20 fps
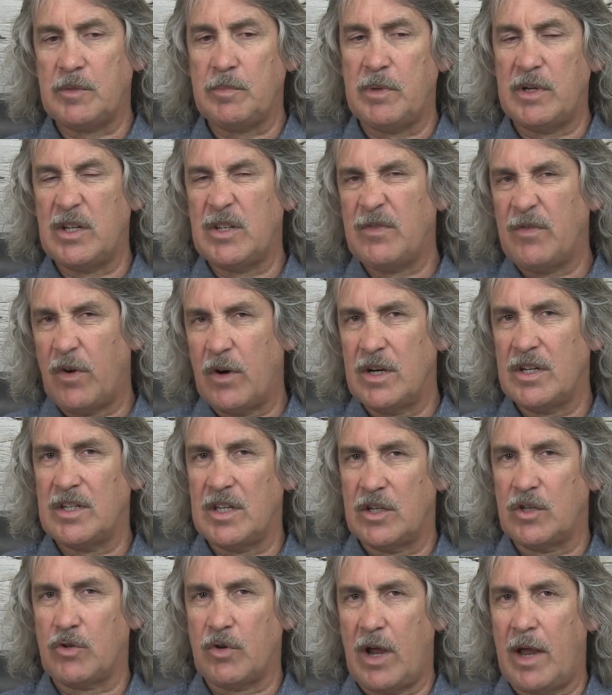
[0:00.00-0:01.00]
But as far as
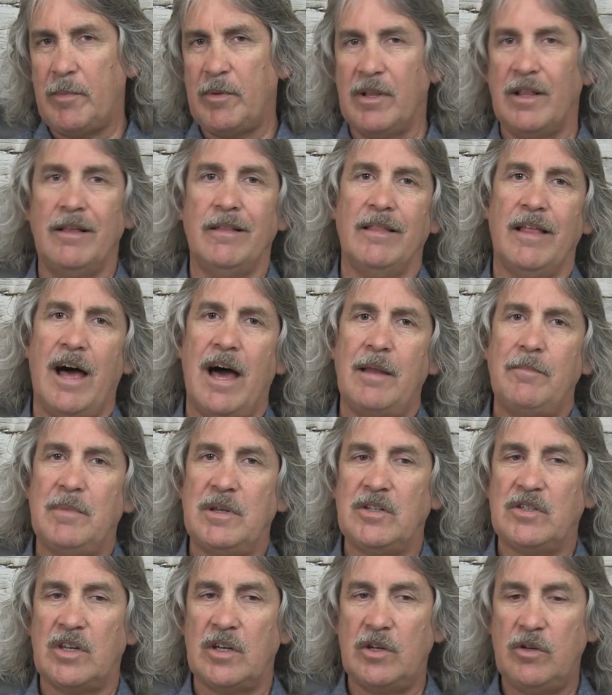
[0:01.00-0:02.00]
the tribal
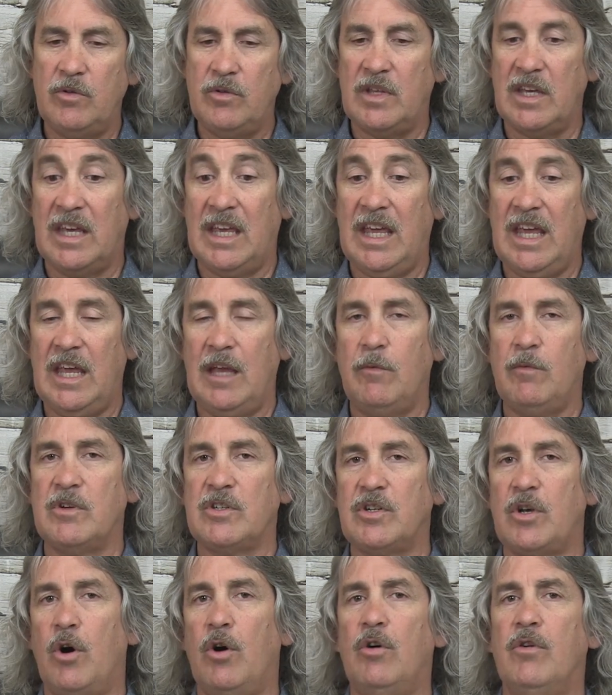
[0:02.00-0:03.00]
allotments and who the king
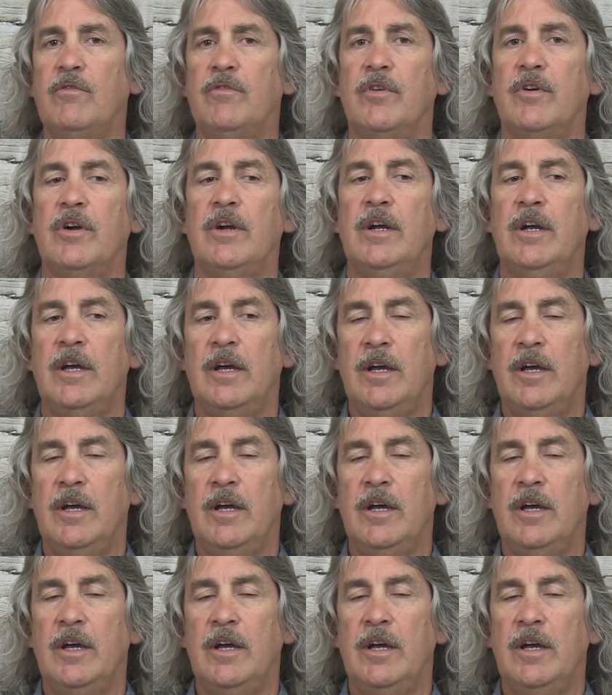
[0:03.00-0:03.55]
was over